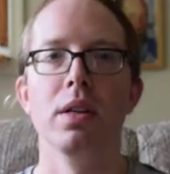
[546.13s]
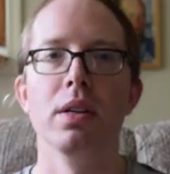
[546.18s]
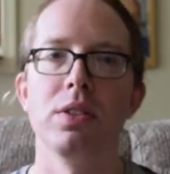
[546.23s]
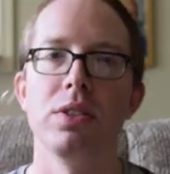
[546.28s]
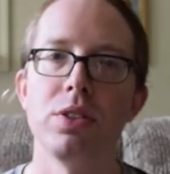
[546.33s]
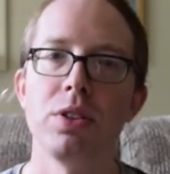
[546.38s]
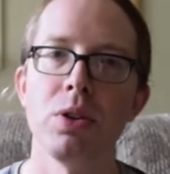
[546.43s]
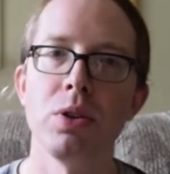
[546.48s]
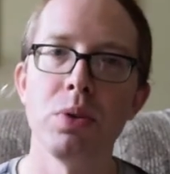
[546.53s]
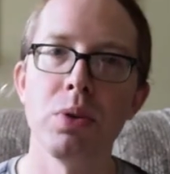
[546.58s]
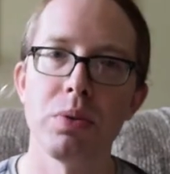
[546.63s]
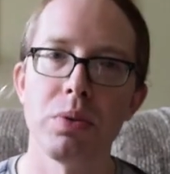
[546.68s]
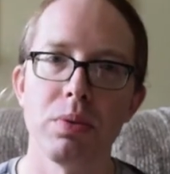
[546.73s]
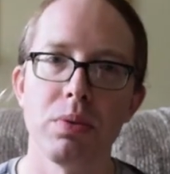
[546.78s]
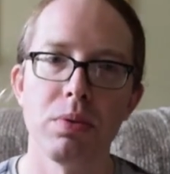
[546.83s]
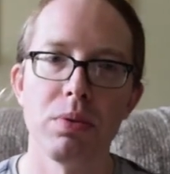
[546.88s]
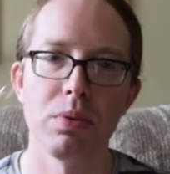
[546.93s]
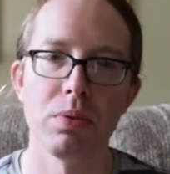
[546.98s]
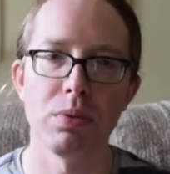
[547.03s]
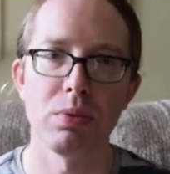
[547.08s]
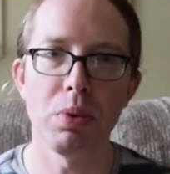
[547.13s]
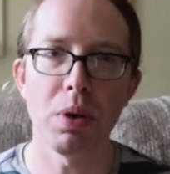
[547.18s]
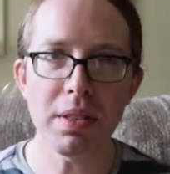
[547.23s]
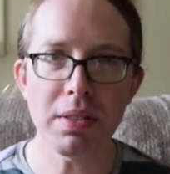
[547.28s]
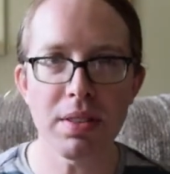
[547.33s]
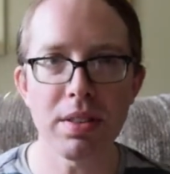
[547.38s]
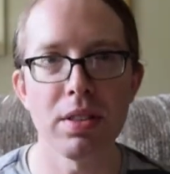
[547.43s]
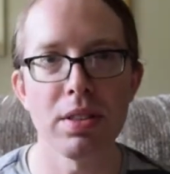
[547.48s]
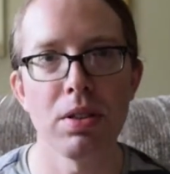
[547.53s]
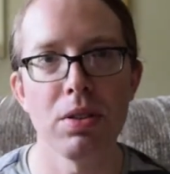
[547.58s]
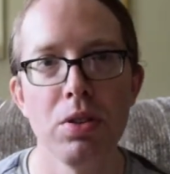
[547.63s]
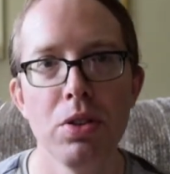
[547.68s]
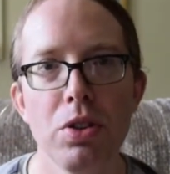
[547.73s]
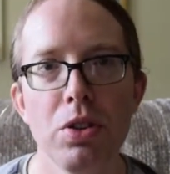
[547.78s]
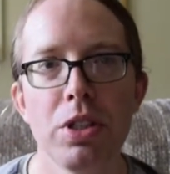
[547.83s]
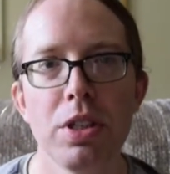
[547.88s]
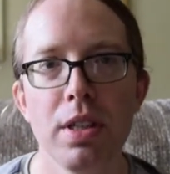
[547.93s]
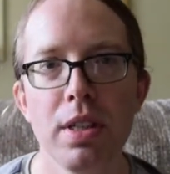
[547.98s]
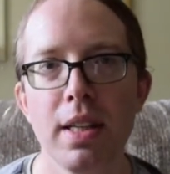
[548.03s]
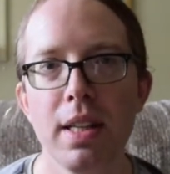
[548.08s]
So what's the
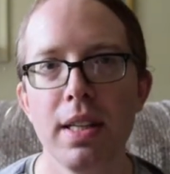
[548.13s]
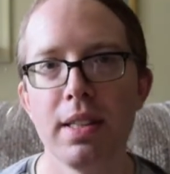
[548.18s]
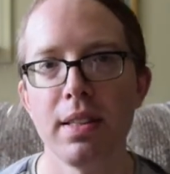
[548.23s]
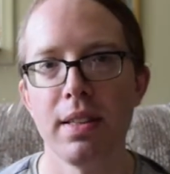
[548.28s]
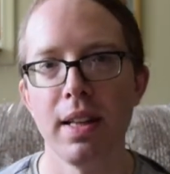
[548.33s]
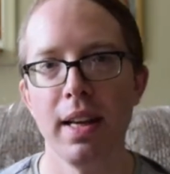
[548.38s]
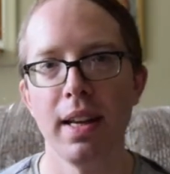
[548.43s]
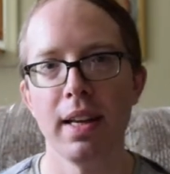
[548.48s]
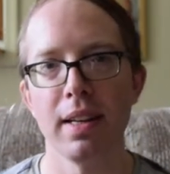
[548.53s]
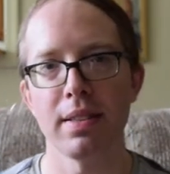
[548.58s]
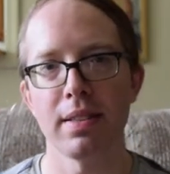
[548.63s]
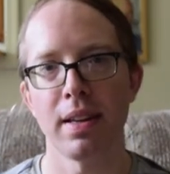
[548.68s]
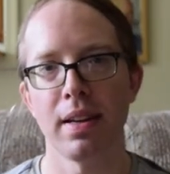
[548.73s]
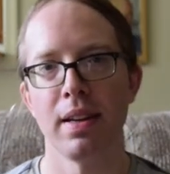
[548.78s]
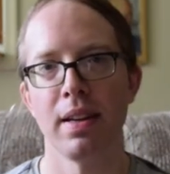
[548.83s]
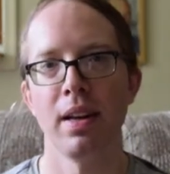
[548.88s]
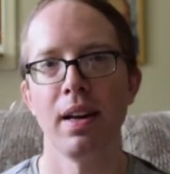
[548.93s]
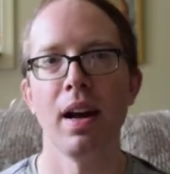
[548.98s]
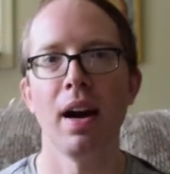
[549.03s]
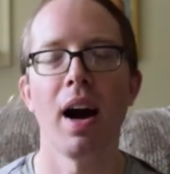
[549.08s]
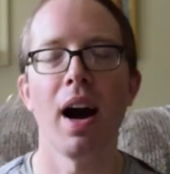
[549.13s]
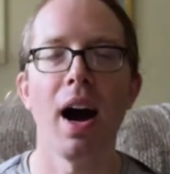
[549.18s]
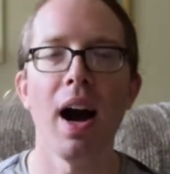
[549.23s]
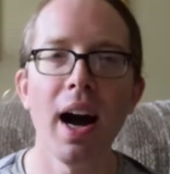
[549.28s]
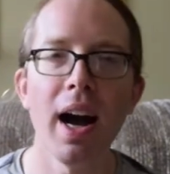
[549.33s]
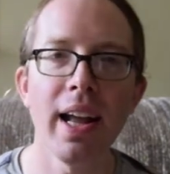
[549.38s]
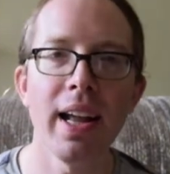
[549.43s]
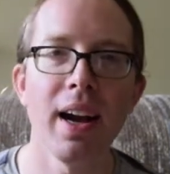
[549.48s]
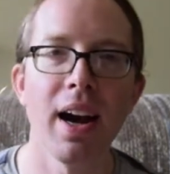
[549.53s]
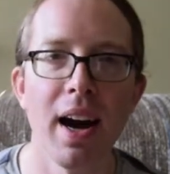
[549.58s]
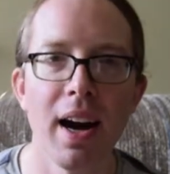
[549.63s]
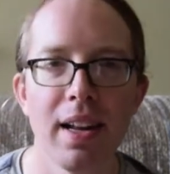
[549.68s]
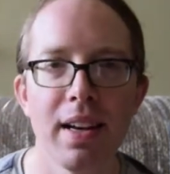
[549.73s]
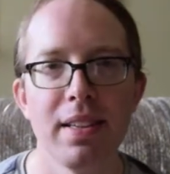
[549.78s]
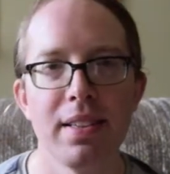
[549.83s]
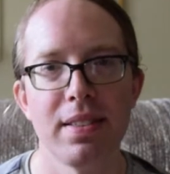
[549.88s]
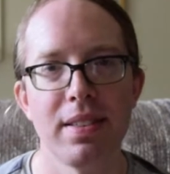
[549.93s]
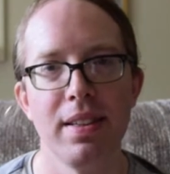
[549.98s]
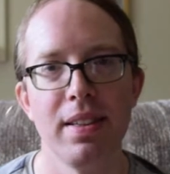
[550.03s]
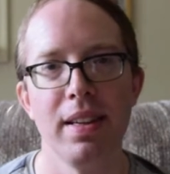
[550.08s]
solution to these things? I
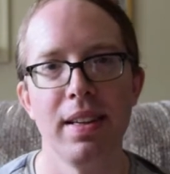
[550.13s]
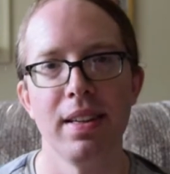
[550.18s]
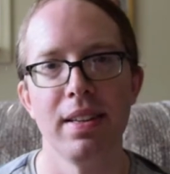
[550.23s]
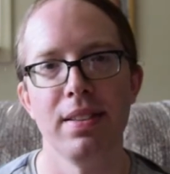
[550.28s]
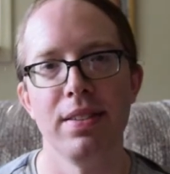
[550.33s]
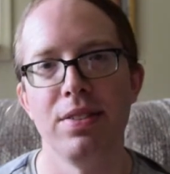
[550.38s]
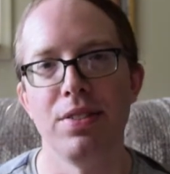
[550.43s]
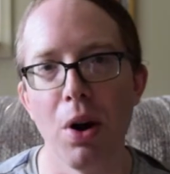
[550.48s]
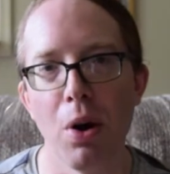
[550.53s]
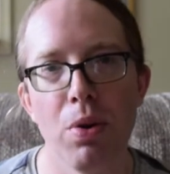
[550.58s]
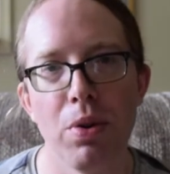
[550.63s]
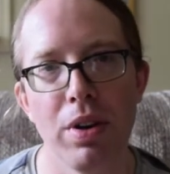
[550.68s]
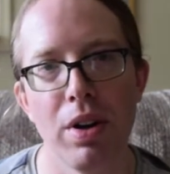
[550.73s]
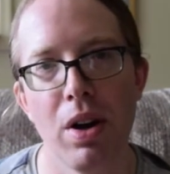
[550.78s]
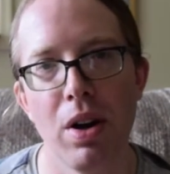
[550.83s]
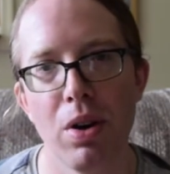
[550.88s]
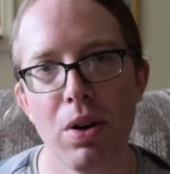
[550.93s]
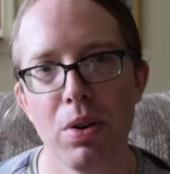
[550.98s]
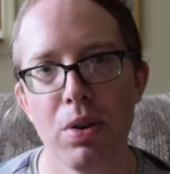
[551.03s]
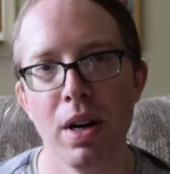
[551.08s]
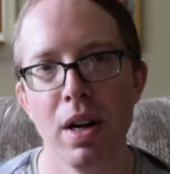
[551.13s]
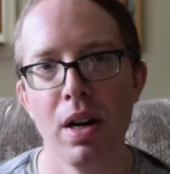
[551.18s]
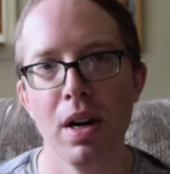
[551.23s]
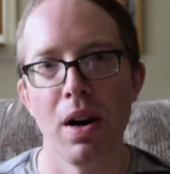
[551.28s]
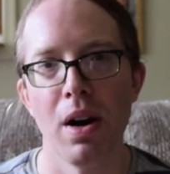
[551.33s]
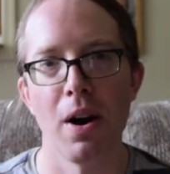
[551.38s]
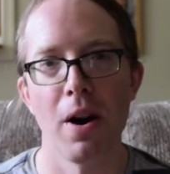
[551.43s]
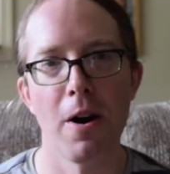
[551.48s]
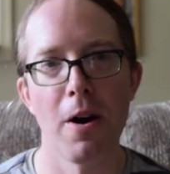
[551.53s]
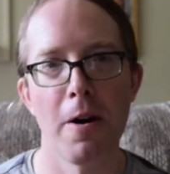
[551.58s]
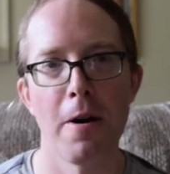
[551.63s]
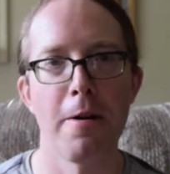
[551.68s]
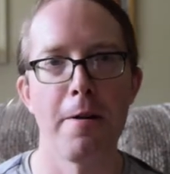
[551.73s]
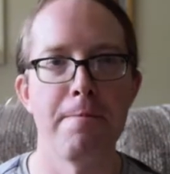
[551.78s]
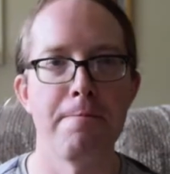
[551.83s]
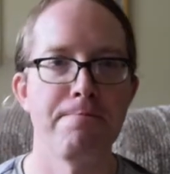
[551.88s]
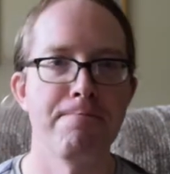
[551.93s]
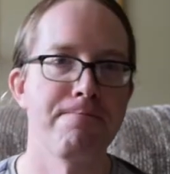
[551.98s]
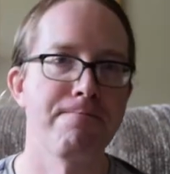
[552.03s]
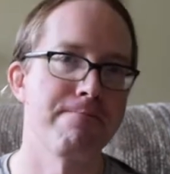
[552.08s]
honestly don't know.
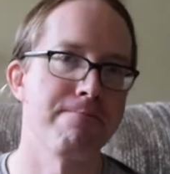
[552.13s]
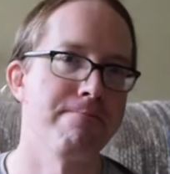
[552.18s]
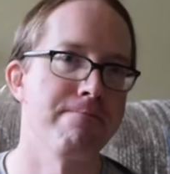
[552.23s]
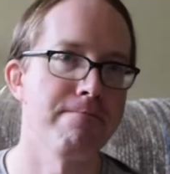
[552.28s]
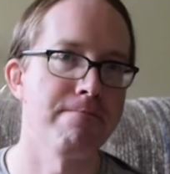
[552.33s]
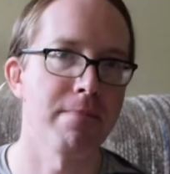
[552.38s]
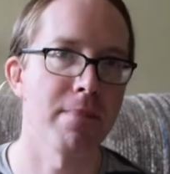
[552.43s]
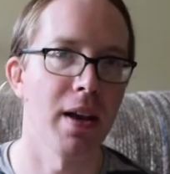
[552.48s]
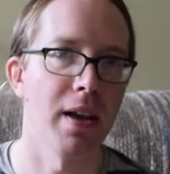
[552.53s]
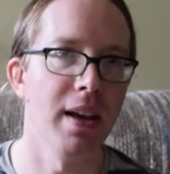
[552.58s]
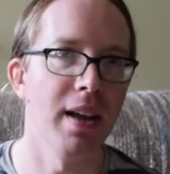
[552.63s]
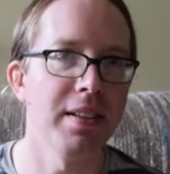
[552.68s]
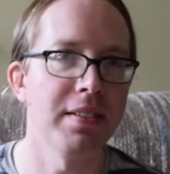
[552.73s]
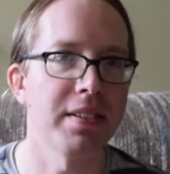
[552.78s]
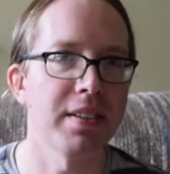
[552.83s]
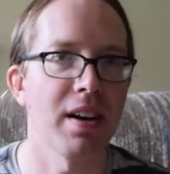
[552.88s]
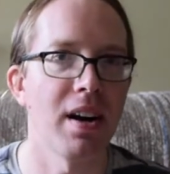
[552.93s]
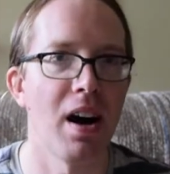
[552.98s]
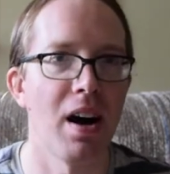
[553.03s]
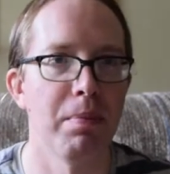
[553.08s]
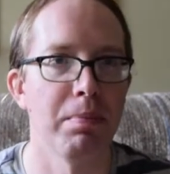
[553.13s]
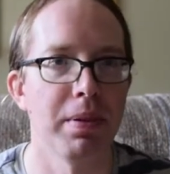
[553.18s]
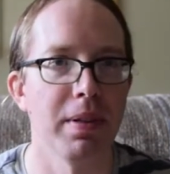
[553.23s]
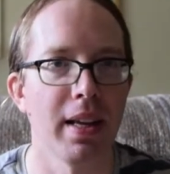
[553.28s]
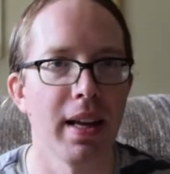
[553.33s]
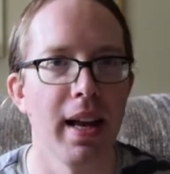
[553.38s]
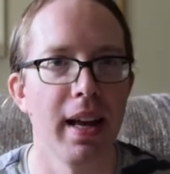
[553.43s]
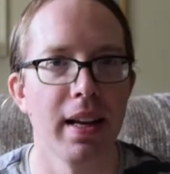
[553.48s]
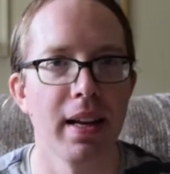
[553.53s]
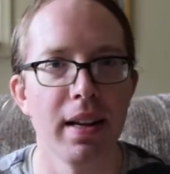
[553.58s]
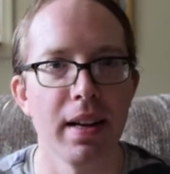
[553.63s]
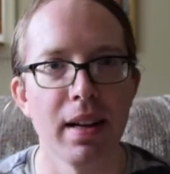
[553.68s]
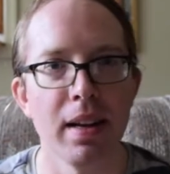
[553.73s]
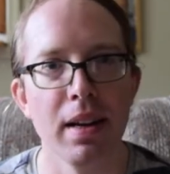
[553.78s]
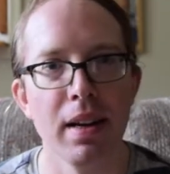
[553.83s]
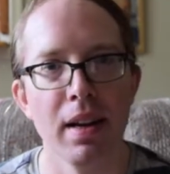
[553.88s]
Um, it's complicated.